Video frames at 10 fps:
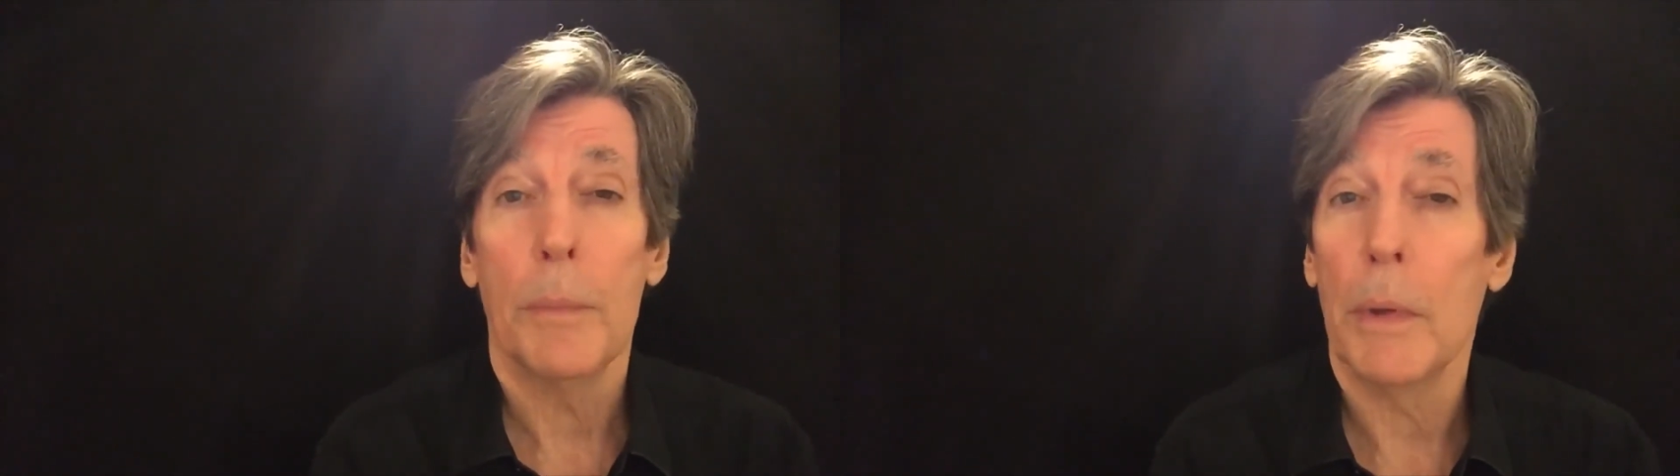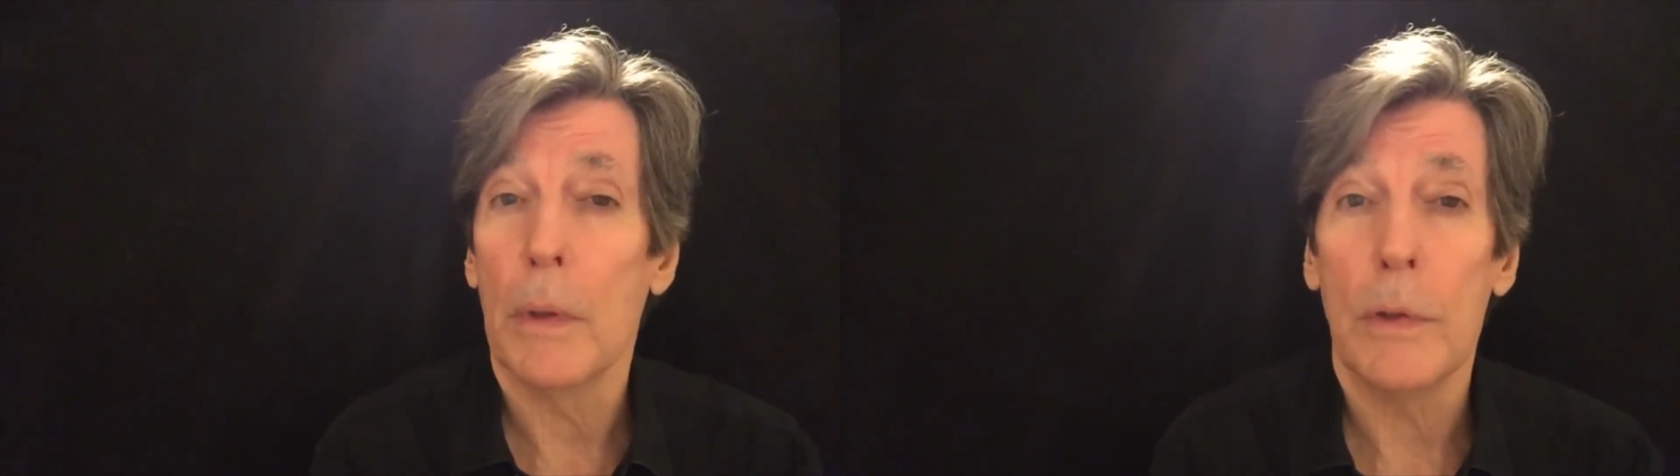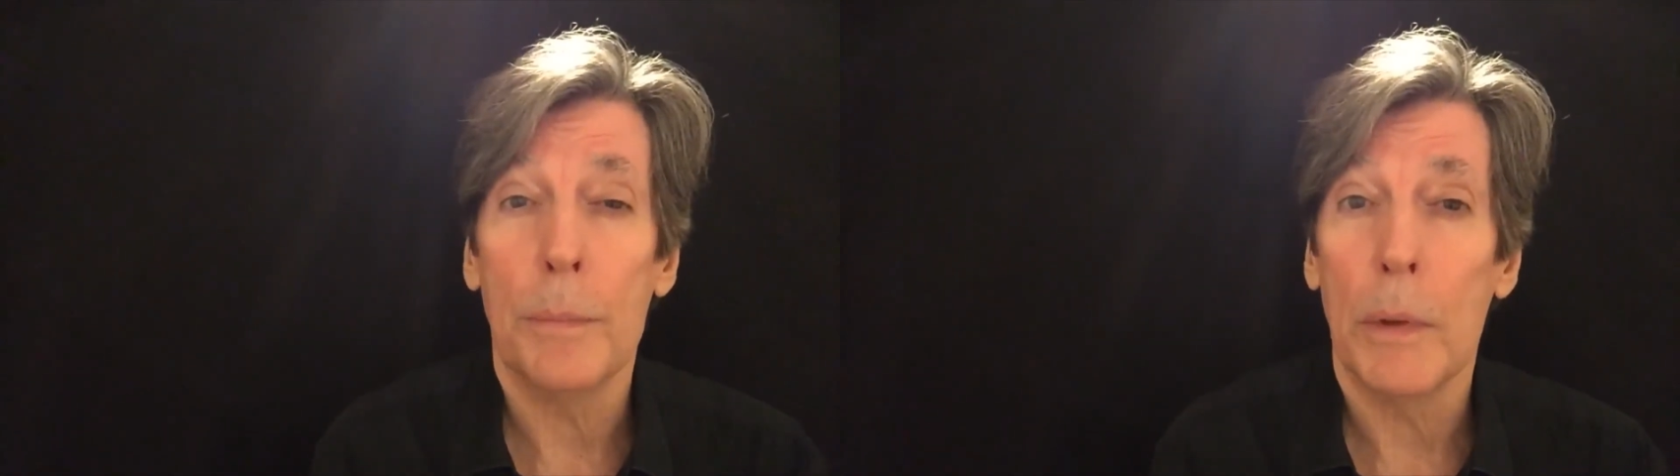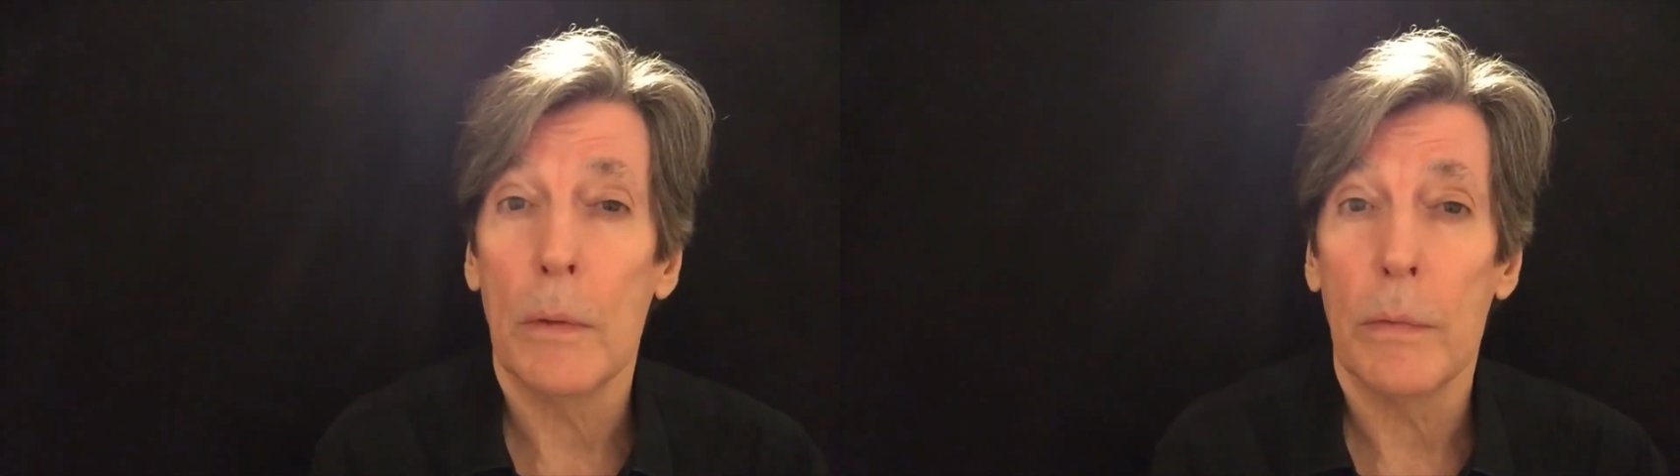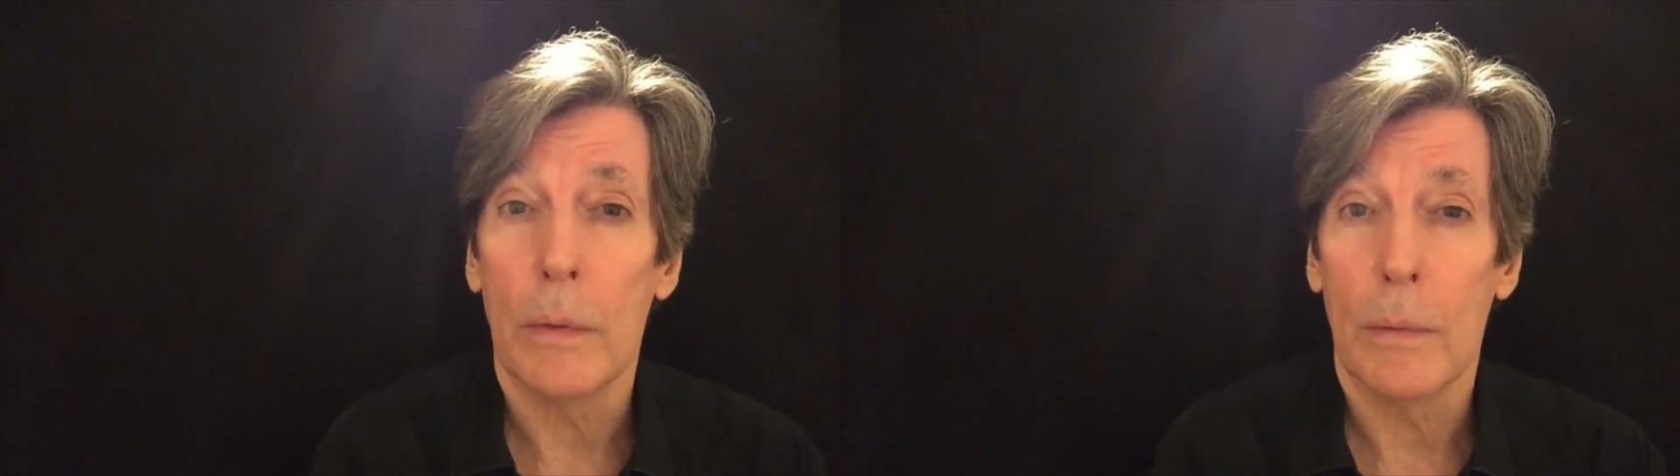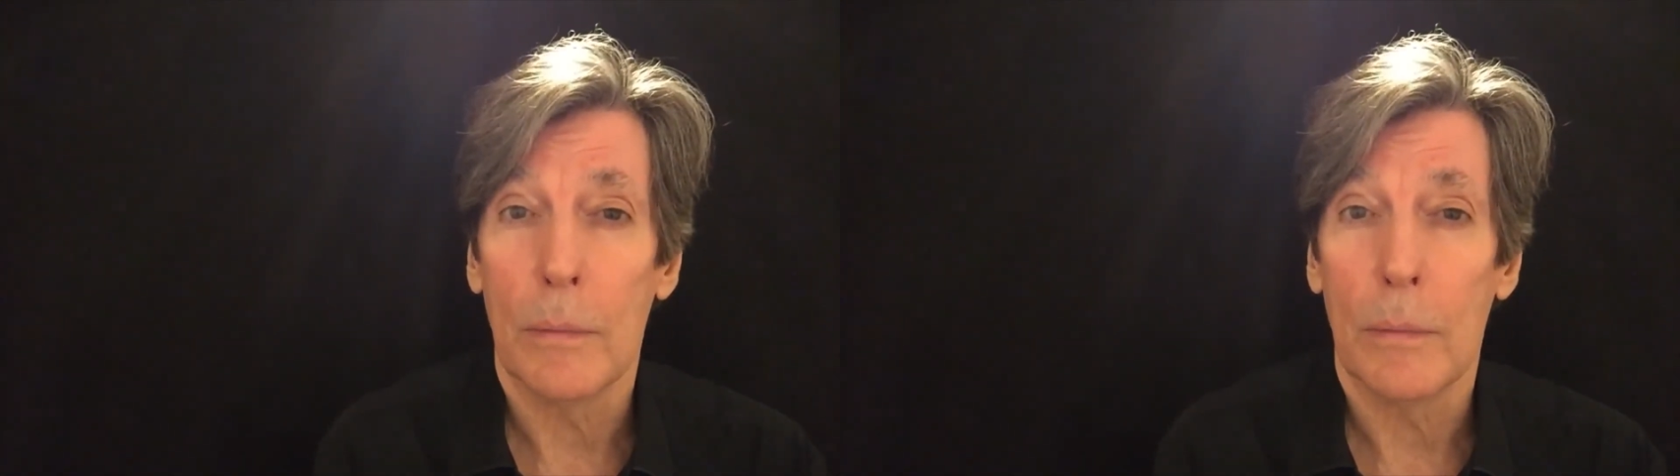because it's beautiful.